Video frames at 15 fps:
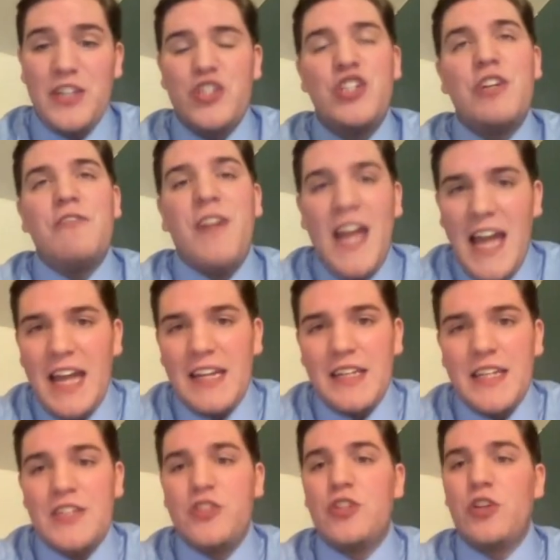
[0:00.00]
chief end
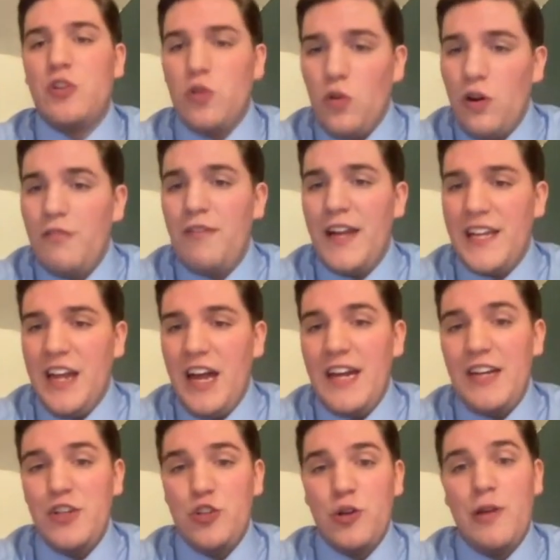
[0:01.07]
is to glorify God
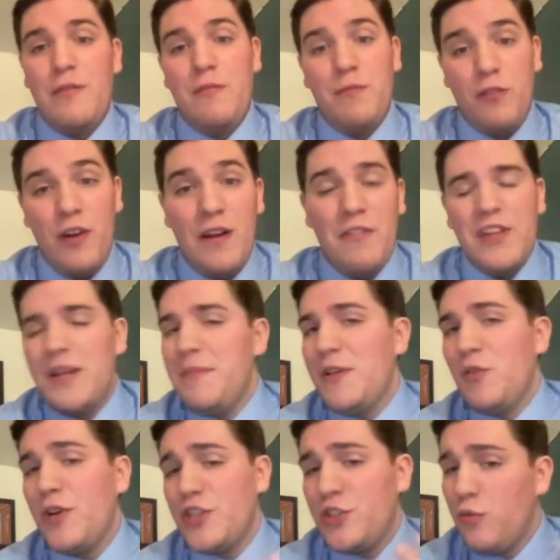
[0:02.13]
and enjoy him forever. That'd be
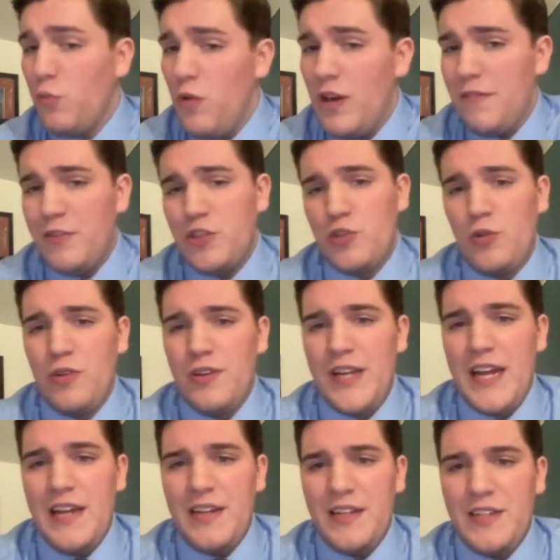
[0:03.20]
question 1 of the shorter
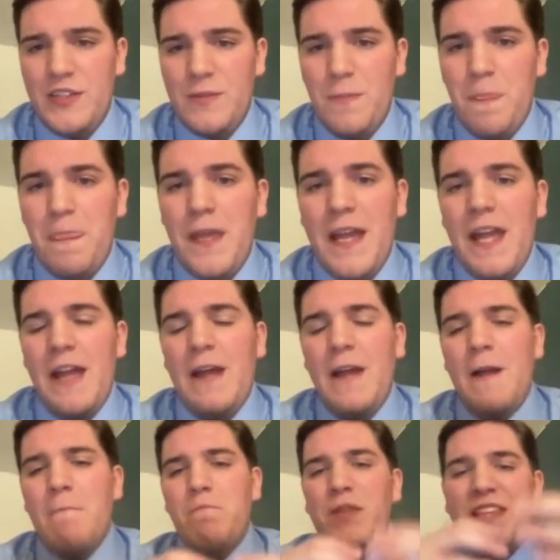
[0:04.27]
catechism.
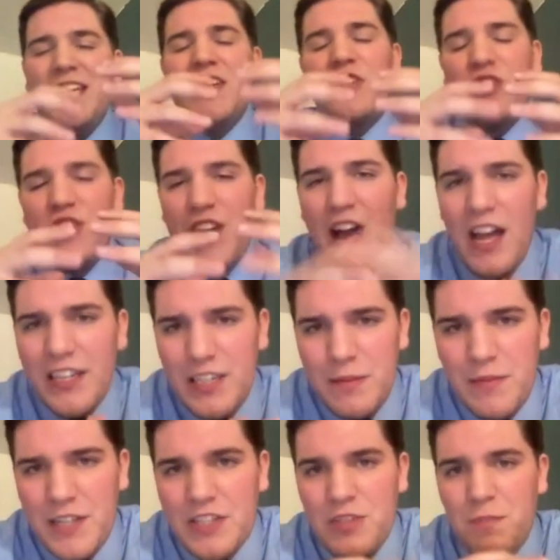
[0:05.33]
But these
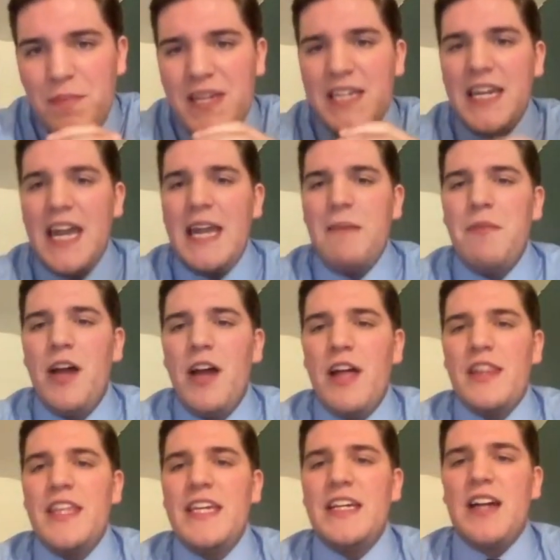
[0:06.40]
documents became
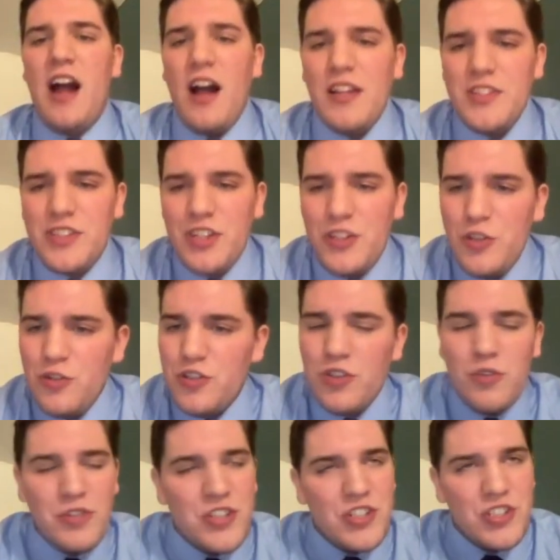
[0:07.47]
the
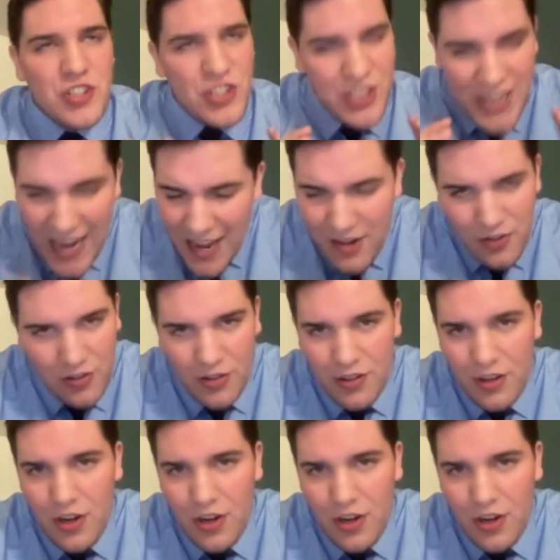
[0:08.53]
constitutional standard